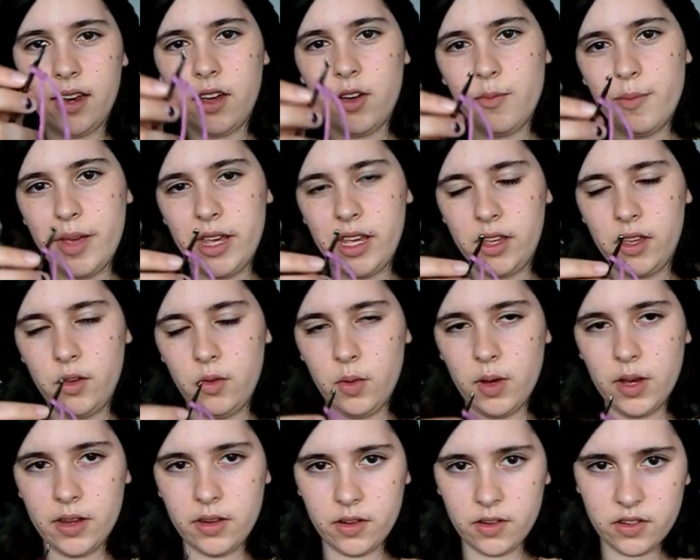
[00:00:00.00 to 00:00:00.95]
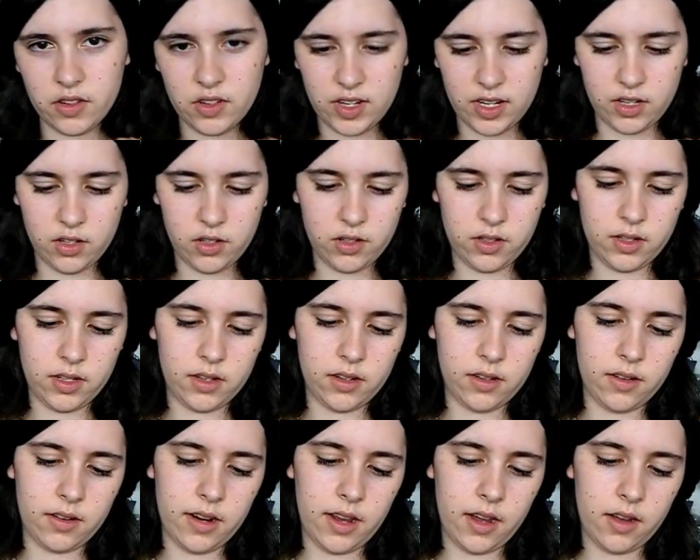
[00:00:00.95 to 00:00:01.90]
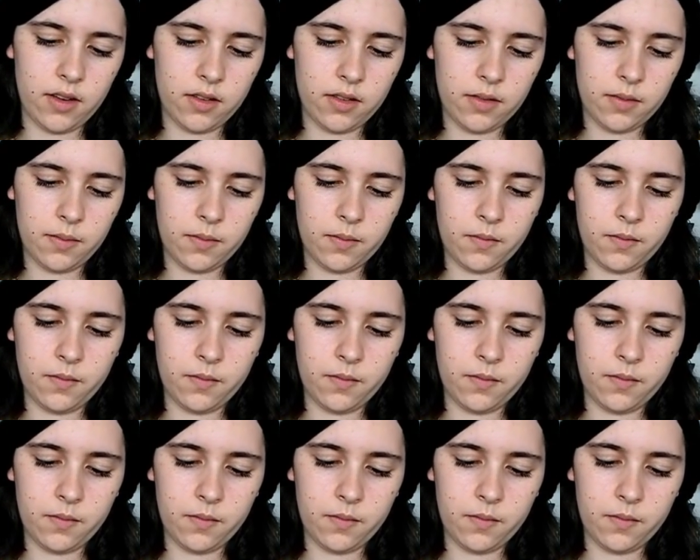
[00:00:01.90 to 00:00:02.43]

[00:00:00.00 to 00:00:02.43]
on how big you want your stitches to turn out.